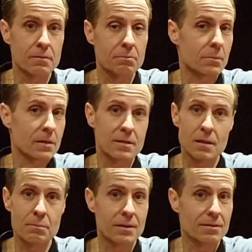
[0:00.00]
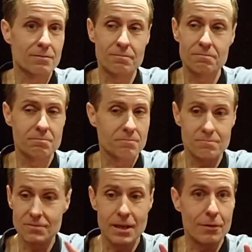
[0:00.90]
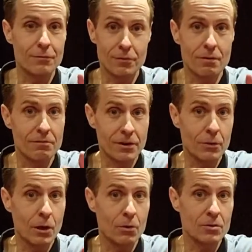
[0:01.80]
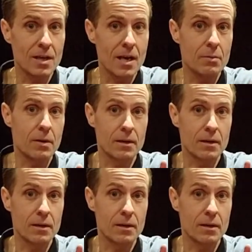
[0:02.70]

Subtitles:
must have been there for a very long time.